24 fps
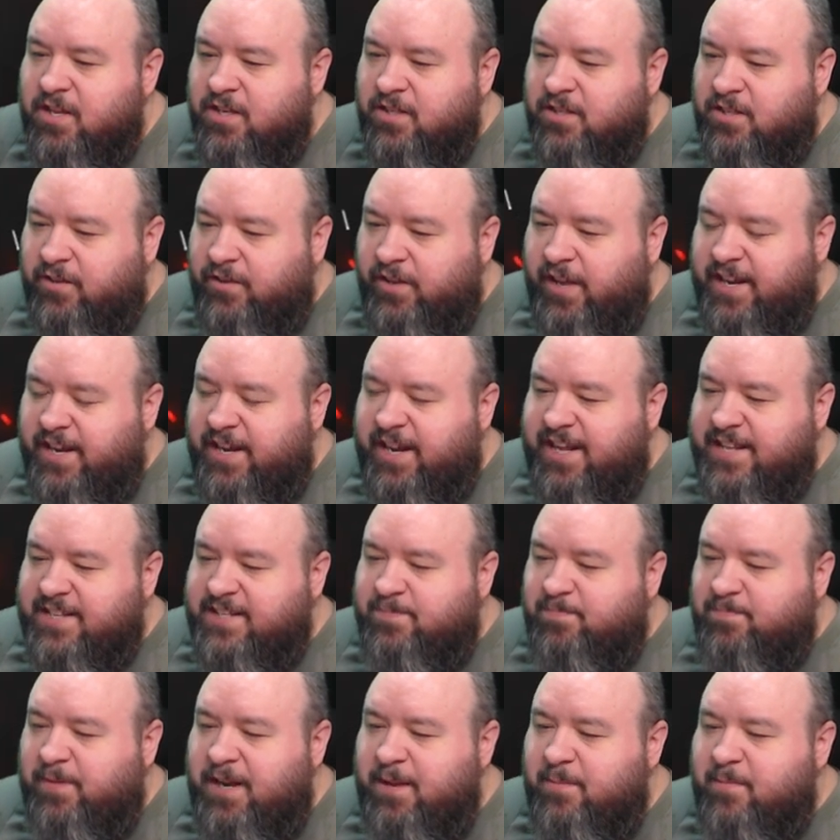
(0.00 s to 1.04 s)
Well, yeah, that's
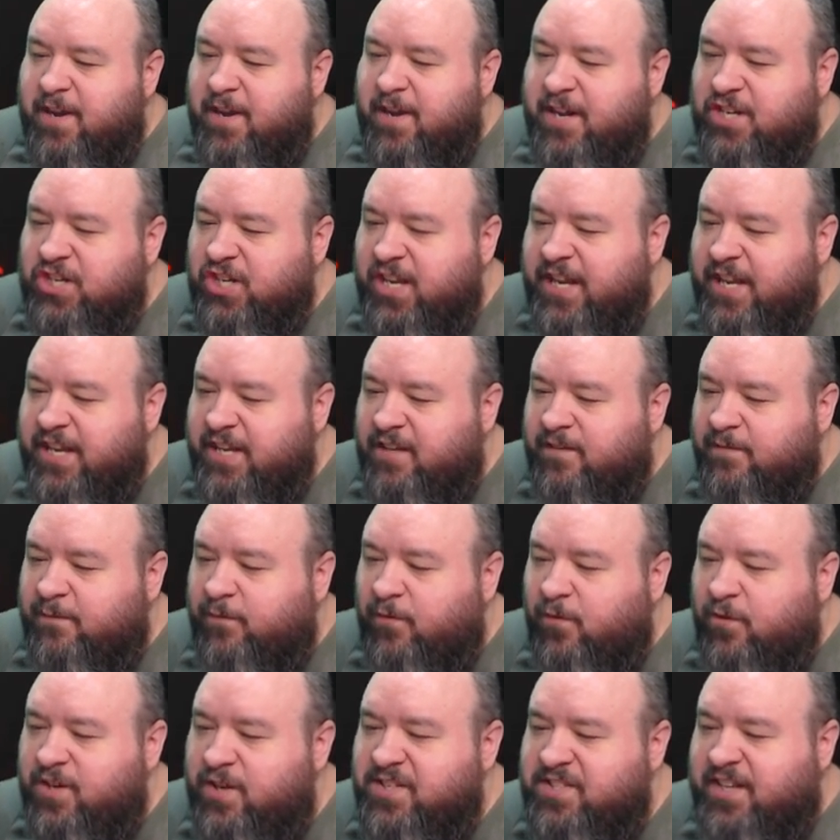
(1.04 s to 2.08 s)
pretty much it
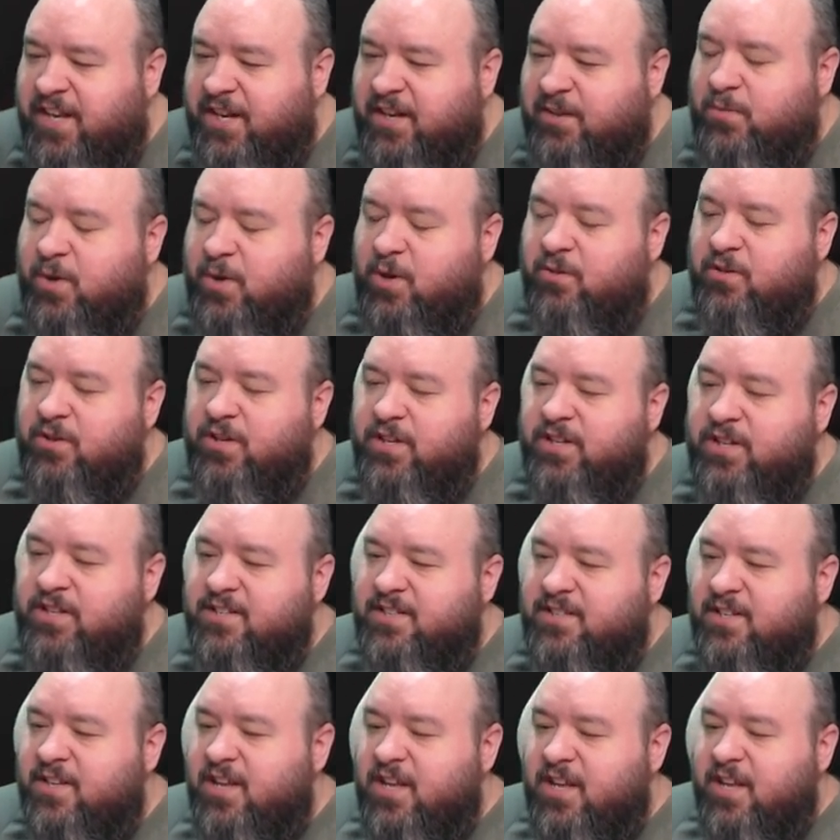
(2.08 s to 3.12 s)
for Seth
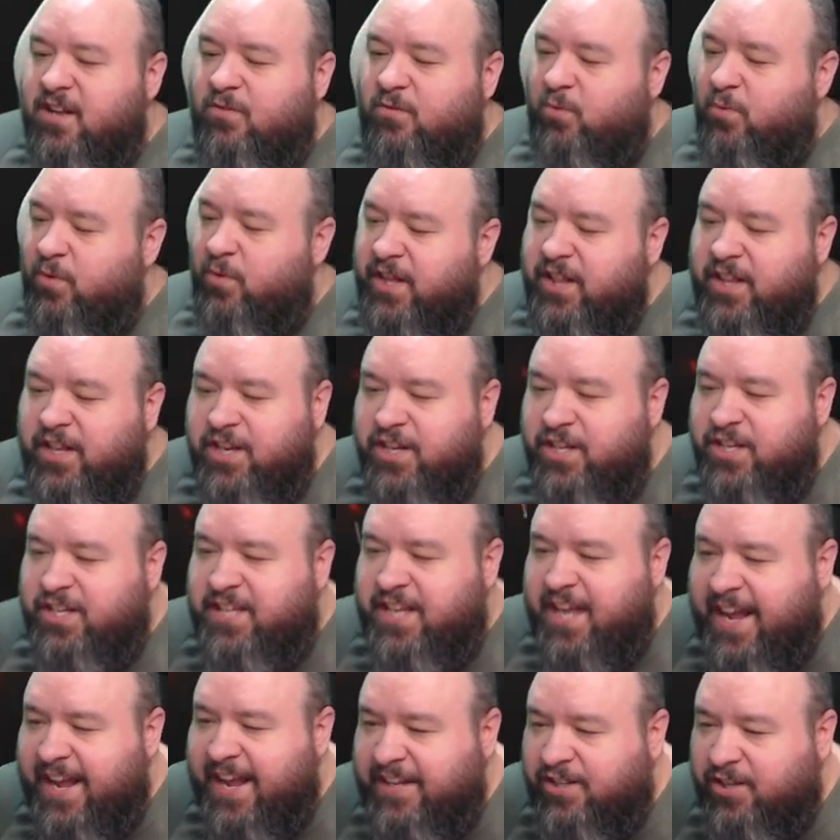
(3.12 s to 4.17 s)
Rollins. Really good
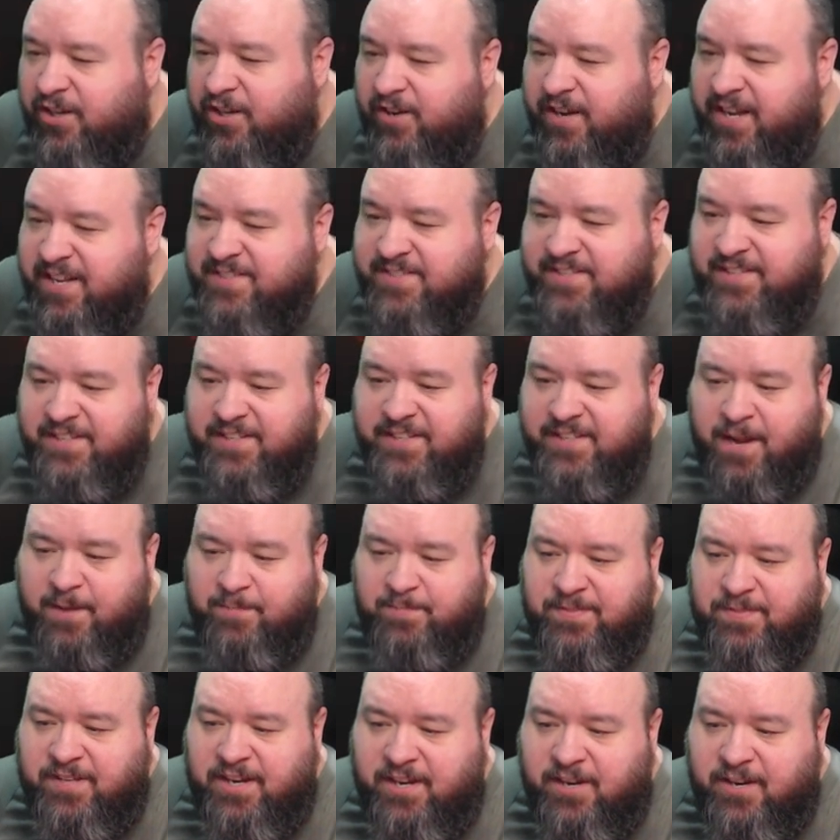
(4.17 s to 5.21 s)
character. Is he
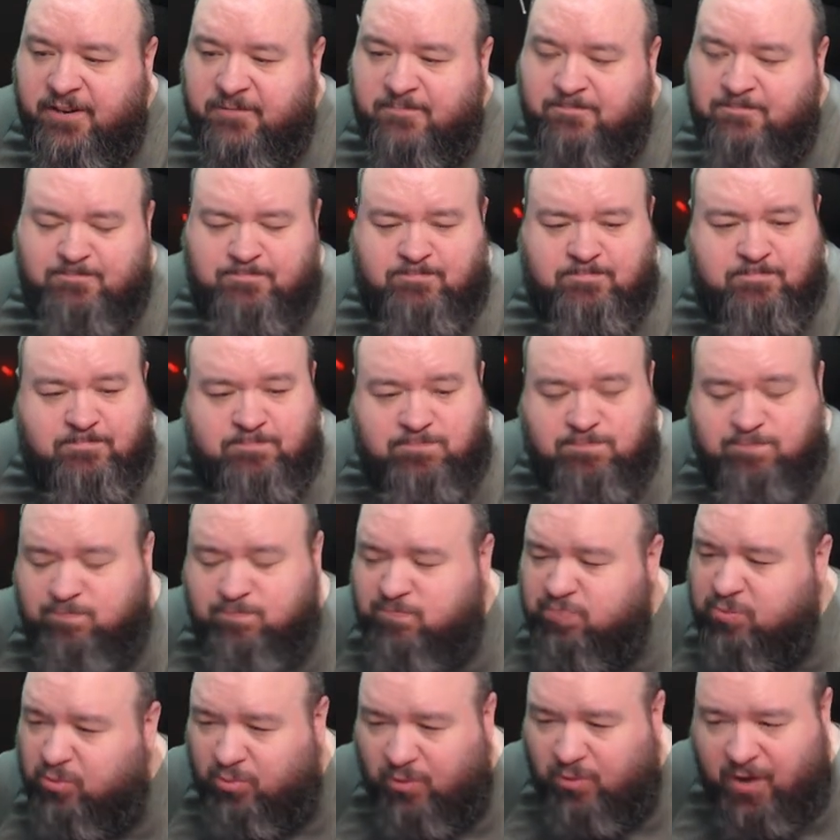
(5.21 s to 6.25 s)
top tier?
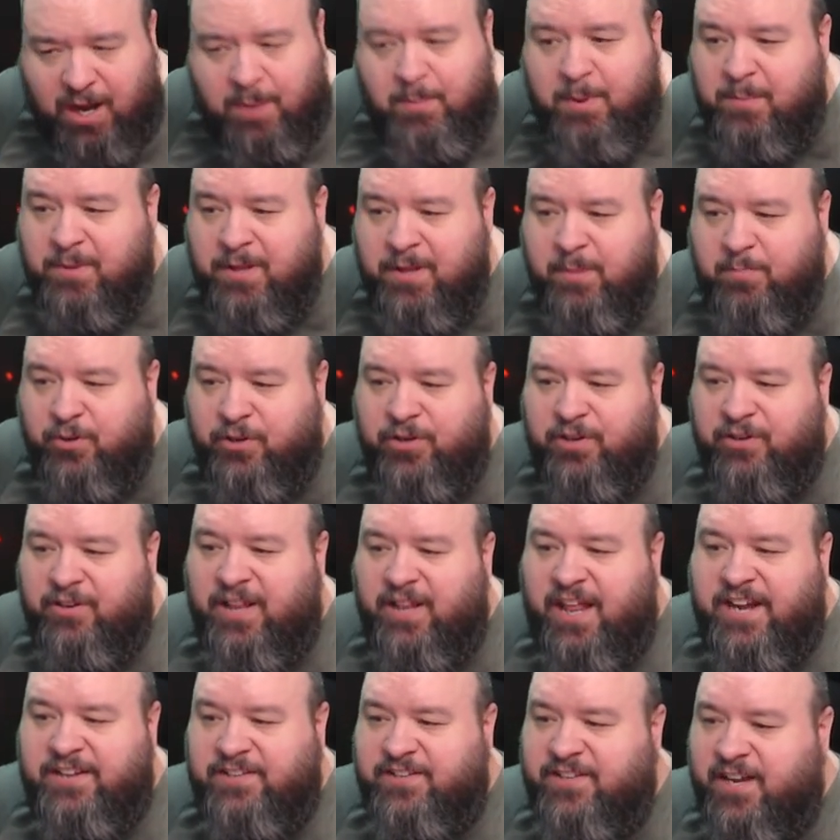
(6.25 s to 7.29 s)
Probably
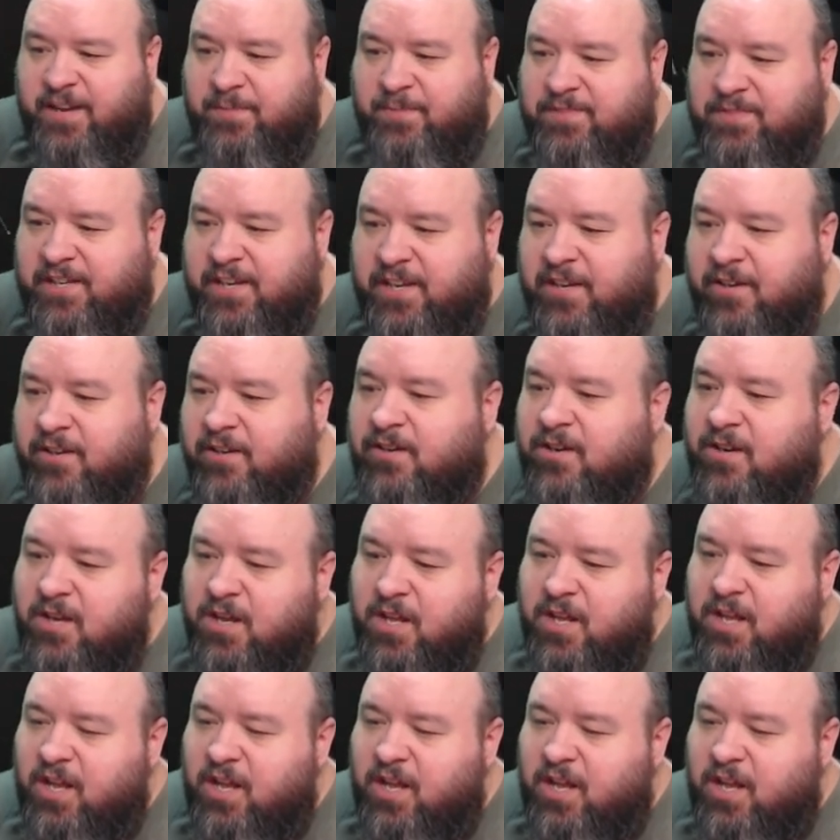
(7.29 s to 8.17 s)
borderline top tier.